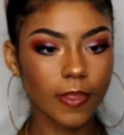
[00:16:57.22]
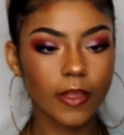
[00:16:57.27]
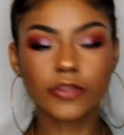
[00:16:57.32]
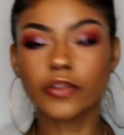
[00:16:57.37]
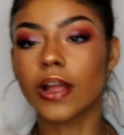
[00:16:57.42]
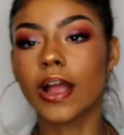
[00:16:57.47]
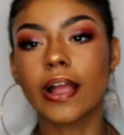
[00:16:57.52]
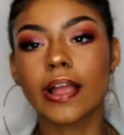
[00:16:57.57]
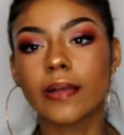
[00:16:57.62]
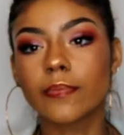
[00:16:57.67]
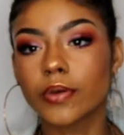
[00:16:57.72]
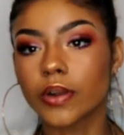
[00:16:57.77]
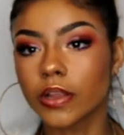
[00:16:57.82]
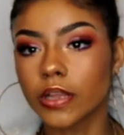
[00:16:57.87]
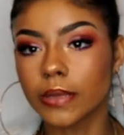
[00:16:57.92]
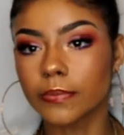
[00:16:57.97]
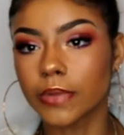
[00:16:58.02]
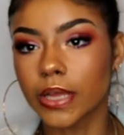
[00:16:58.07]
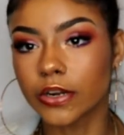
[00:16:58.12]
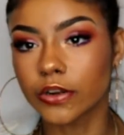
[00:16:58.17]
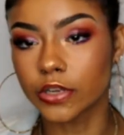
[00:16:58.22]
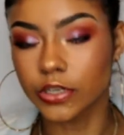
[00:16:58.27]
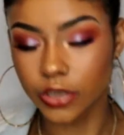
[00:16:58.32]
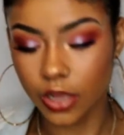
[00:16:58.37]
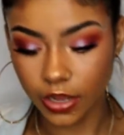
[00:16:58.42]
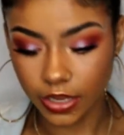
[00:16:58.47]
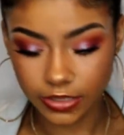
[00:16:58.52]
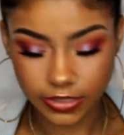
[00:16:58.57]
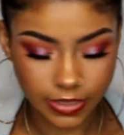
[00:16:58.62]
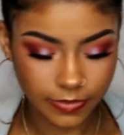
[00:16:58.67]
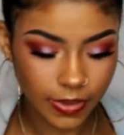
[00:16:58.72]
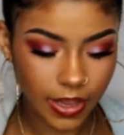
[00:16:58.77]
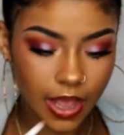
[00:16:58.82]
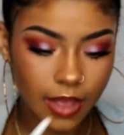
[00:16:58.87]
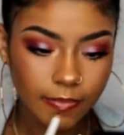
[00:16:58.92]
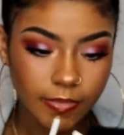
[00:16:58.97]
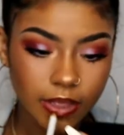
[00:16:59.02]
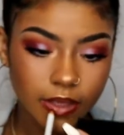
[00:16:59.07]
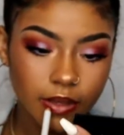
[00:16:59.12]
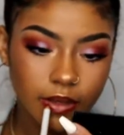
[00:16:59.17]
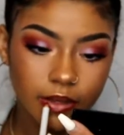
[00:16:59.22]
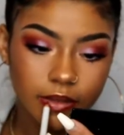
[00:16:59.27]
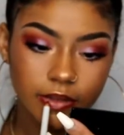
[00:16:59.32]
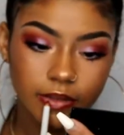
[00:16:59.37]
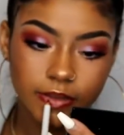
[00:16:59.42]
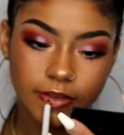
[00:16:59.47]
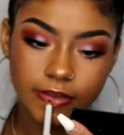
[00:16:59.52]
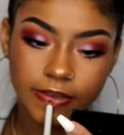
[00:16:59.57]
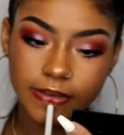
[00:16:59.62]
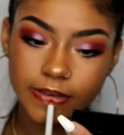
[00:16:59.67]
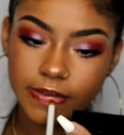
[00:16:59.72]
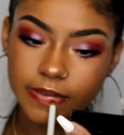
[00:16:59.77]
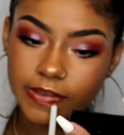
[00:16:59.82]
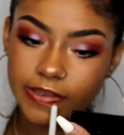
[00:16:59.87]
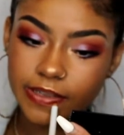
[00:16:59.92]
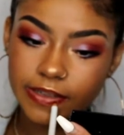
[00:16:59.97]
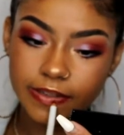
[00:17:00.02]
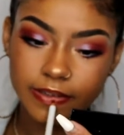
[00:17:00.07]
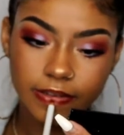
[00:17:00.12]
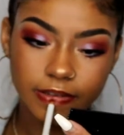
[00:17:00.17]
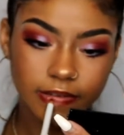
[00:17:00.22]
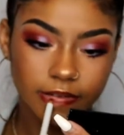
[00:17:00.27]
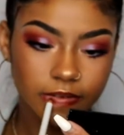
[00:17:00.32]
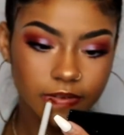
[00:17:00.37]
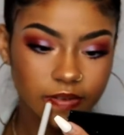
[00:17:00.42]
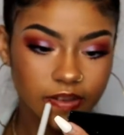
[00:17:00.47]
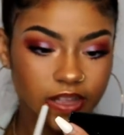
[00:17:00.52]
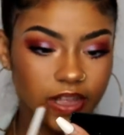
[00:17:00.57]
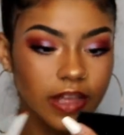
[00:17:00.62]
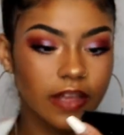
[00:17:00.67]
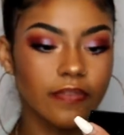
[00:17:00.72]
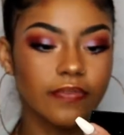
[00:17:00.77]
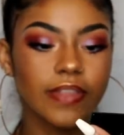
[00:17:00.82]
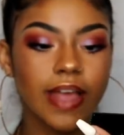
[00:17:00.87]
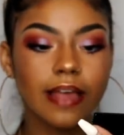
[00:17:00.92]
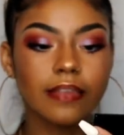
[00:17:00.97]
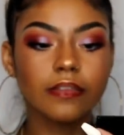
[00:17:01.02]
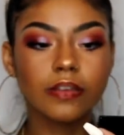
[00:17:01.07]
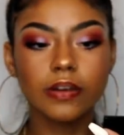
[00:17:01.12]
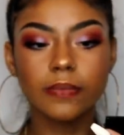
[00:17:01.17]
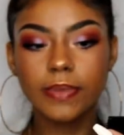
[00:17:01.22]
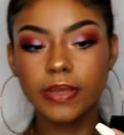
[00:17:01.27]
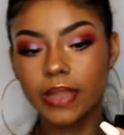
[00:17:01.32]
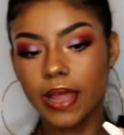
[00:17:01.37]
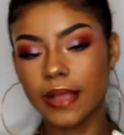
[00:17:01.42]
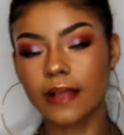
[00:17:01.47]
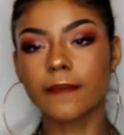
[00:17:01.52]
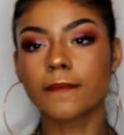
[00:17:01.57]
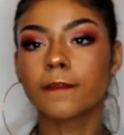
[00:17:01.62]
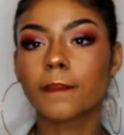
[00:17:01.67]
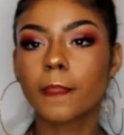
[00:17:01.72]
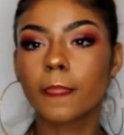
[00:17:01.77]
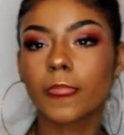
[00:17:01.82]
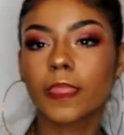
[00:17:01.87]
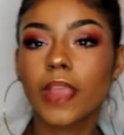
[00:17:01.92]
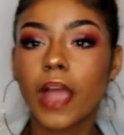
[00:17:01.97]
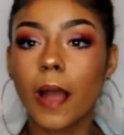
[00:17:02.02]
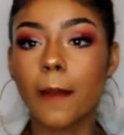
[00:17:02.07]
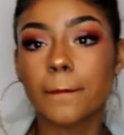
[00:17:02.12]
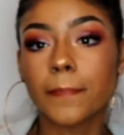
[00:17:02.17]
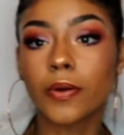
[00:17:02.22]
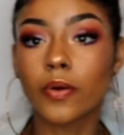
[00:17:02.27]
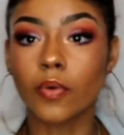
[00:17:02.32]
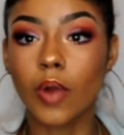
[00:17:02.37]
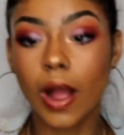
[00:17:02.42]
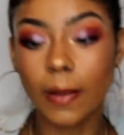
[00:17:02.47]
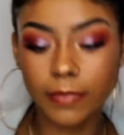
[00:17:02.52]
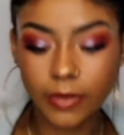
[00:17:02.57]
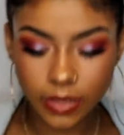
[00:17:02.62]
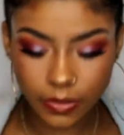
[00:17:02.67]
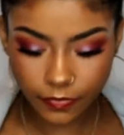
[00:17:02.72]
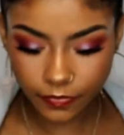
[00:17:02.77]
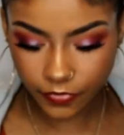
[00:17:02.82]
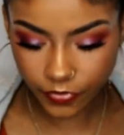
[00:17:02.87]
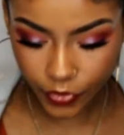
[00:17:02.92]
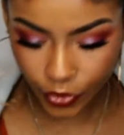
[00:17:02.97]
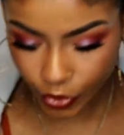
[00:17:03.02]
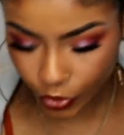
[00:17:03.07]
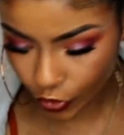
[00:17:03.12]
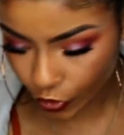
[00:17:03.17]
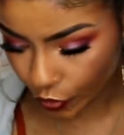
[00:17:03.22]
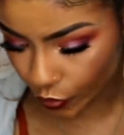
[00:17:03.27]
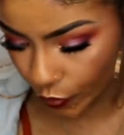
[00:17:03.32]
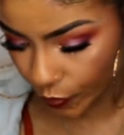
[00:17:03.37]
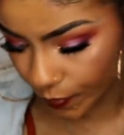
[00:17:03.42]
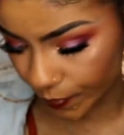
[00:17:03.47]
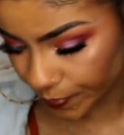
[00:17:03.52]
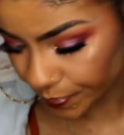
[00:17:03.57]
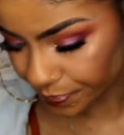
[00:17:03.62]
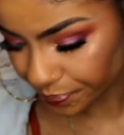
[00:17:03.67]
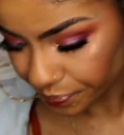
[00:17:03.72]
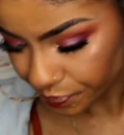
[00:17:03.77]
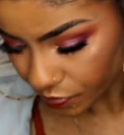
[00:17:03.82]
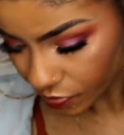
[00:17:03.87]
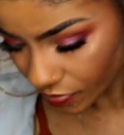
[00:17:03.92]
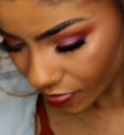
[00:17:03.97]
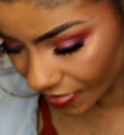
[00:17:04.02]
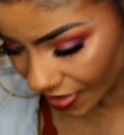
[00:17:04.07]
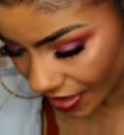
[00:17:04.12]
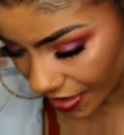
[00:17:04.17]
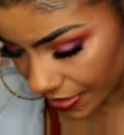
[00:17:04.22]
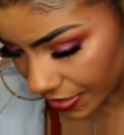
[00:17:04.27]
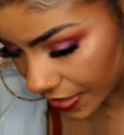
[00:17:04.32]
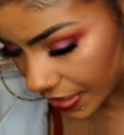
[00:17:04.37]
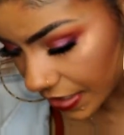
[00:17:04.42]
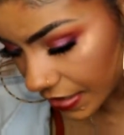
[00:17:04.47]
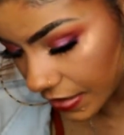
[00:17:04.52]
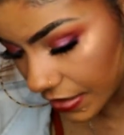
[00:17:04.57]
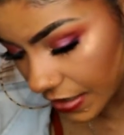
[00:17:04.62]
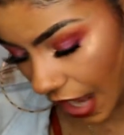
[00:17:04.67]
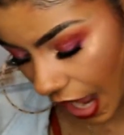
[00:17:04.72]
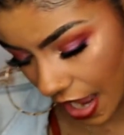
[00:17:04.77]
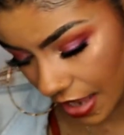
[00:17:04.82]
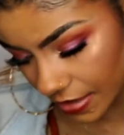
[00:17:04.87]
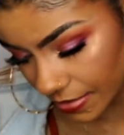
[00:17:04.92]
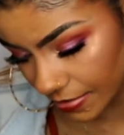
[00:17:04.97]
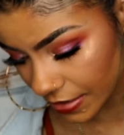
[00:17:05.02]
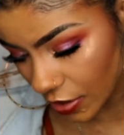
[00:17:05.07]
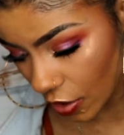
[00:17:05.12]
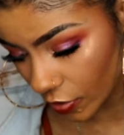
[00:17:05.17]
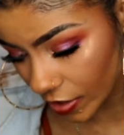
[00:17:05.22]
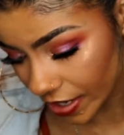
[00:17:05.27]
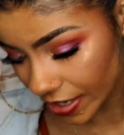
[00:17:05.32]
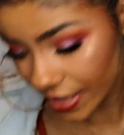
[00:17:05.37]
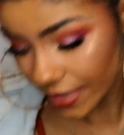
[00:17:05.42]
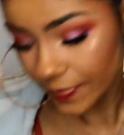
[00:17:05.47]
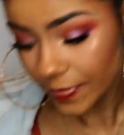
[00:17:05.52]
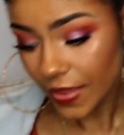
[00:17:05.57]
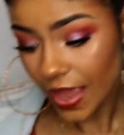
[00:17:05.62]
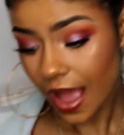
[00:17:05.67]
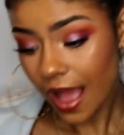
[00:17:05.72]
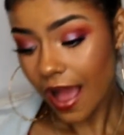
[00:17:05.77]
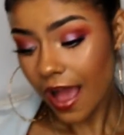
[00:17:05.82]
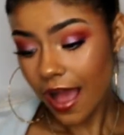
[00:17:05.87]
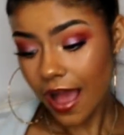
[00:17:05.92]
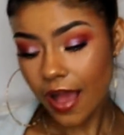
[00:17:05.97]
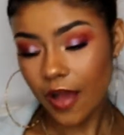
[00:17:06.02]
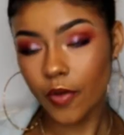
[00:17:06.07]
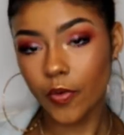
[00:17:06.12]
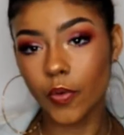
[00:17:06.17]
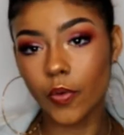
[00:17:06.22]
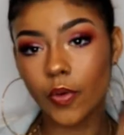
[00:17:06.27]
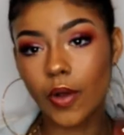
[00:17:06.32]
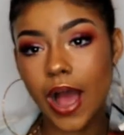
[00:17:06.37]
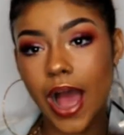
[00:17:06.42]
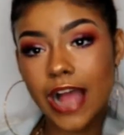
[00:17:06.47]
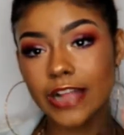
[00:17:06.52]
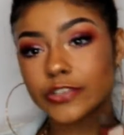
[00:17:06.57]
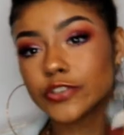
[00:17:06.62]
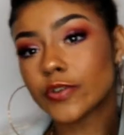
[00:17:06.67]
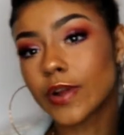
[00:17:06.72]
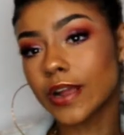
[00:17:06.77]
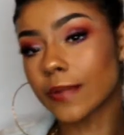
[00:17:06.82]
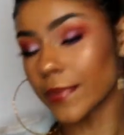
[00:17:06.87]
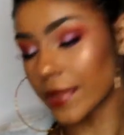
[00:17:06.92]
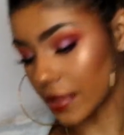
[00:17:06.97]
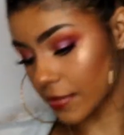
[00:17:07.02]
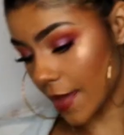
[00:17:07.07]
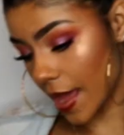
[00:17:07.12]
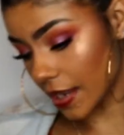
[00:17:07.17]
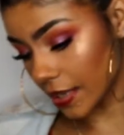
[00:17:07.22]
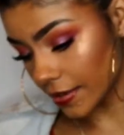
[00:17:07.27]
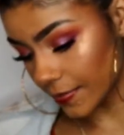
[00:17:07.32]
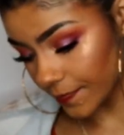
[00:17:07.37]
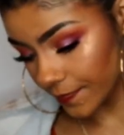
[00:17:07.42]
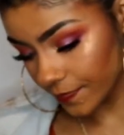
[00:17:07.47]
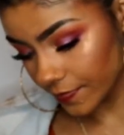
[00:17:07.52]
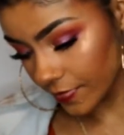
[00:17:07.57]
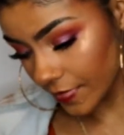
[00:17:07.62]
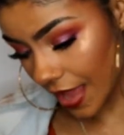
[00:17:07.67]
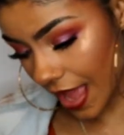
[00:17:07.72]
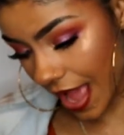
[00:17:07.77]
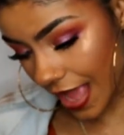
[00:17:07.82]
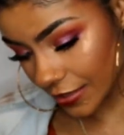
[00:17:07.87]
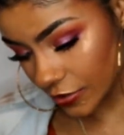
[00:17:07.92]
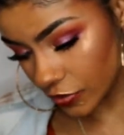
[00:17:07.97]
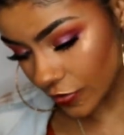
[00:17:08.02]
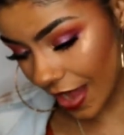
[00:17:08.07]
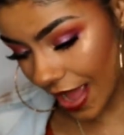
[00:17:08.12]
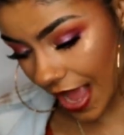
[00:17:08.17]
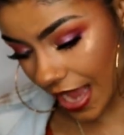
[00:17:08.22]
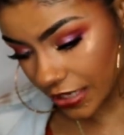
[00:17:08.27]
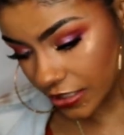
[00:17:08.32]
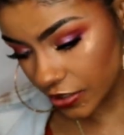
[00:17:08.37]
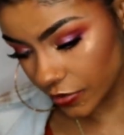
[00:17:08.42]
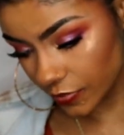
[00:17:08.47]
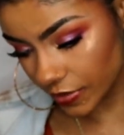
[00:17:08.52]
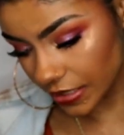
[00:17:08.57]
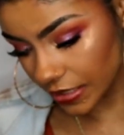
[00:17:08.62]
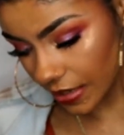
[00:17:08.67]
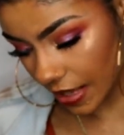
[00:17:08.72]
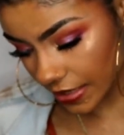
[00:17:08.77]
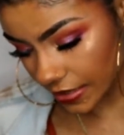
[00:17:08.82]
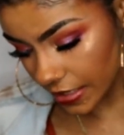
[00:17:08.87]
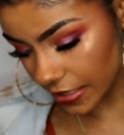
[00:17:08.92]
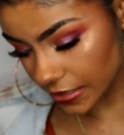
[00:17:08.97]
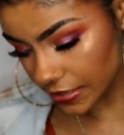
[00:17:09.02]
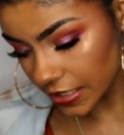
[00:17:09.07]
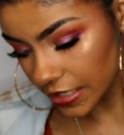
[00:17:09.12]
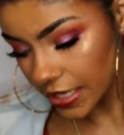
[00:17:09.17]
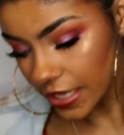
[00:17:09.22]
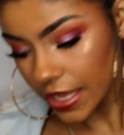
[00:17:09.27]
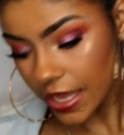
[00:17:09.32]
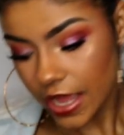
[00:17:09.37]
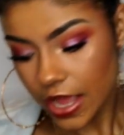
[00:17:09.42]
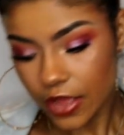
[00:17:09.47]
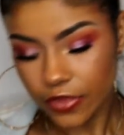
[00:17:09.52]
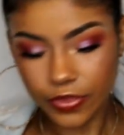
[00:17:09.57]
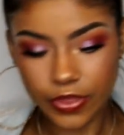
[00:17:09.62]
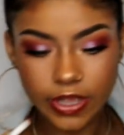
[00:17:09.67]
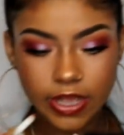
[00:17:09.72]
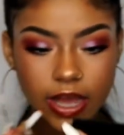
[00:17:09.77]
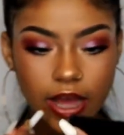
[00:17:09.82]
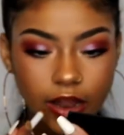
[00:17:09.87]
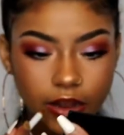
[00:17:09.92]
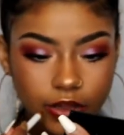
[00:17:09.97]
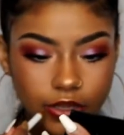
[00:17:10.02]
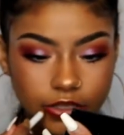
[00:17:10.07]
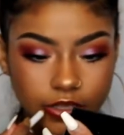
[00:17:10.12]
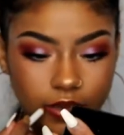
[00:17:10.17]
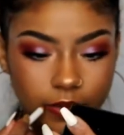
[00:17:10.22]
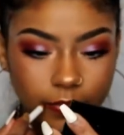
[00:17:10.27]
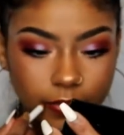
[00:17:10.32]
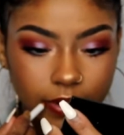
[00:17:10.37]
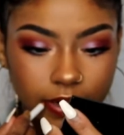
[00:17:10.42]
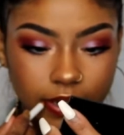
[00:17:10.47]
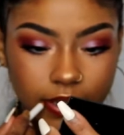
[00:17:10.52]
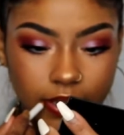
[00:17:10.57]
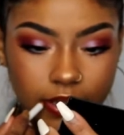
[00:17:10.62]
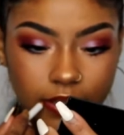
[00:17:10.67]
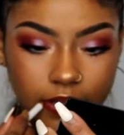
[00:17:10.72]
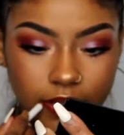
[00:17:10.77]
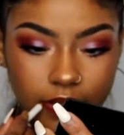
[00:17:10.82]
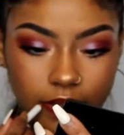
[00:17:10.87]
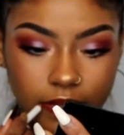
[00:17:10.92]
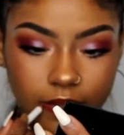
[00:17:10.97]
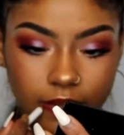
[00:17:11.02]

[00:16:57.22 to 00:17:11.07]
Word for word: Sorry, I can't put a lip liner and talk at the same time. So like, if that's gonna be like a problem for you, then I don't get it. I do recommend this palette. I do, I actually really like this. The colors are pretty.